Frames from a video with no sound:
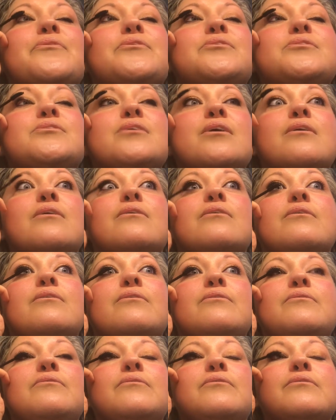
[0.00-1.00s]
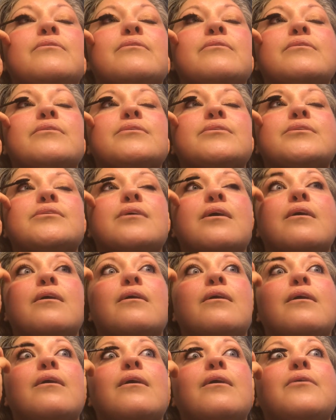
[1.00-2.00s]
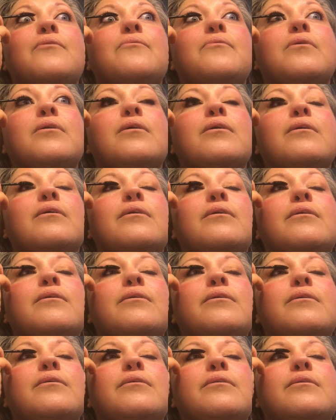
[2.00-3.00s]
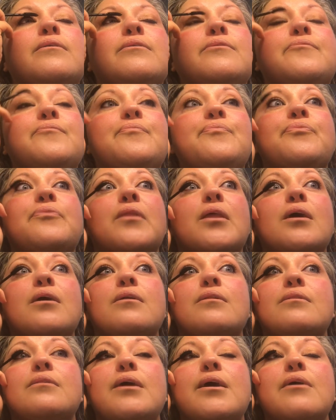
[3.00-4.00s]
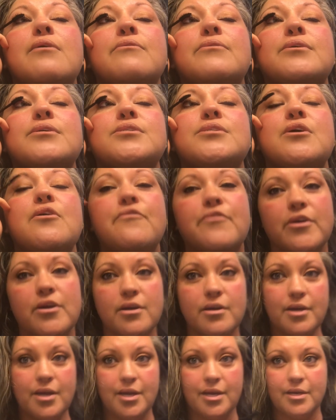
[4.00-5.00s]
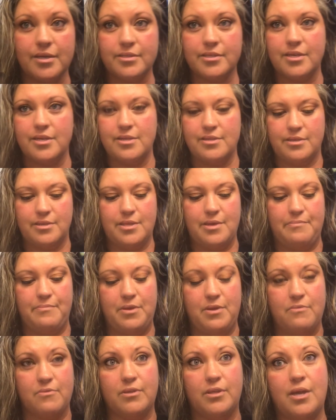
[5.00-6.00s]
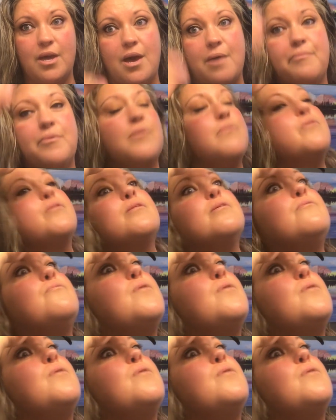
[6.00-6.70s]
So I just thought I would layer this over, and I ended up being really happy with the